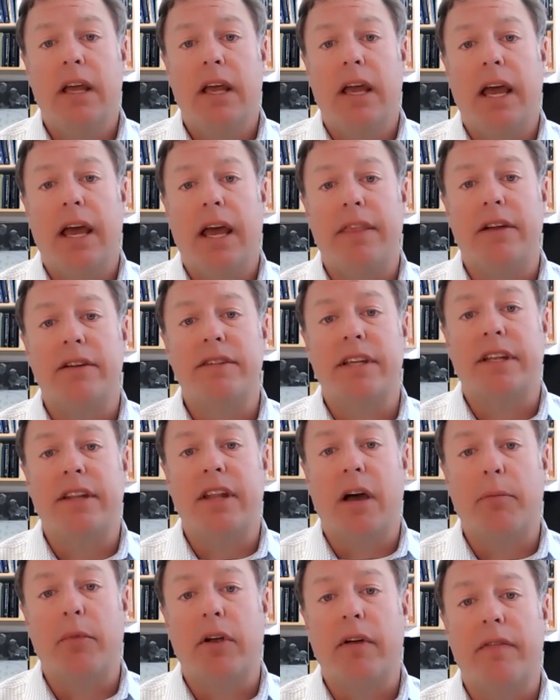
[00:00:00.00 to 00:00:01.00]
And there's a
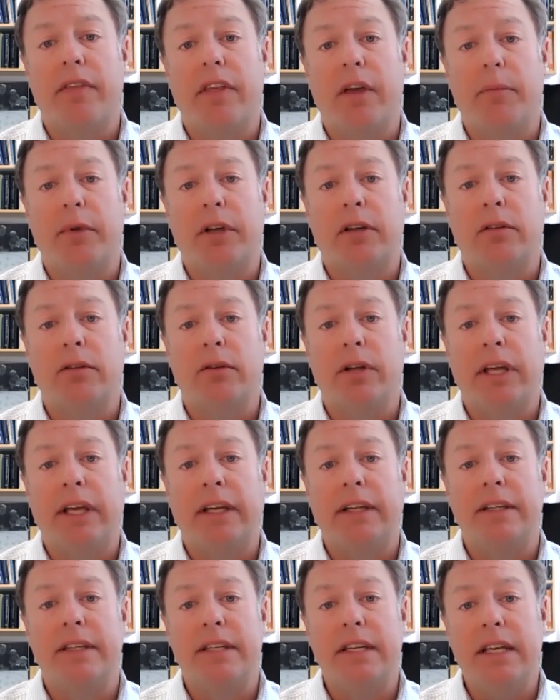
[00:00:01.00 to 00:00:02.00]
number of them,
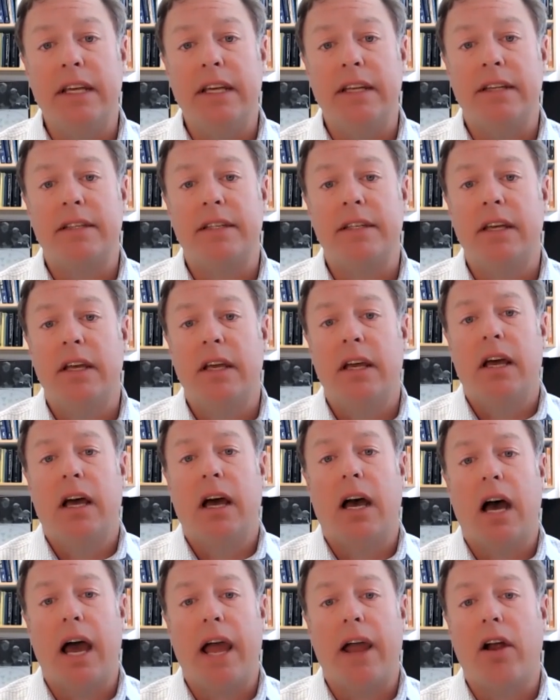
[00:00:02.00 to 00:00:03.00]
including DEET,
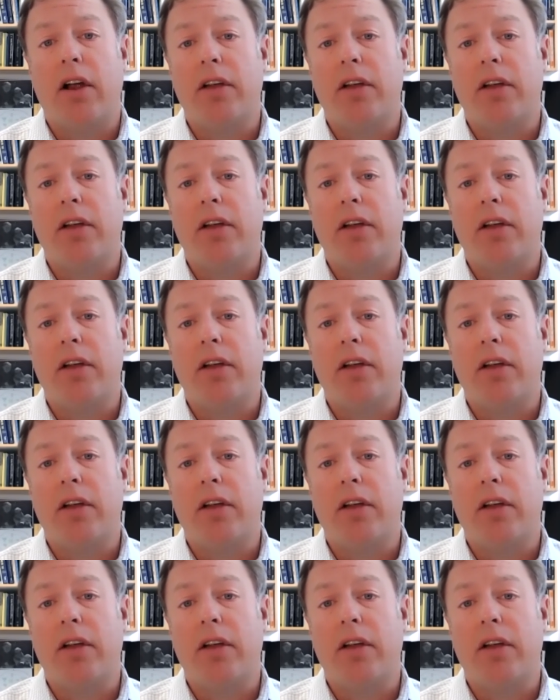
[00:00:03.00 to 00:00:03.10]
IR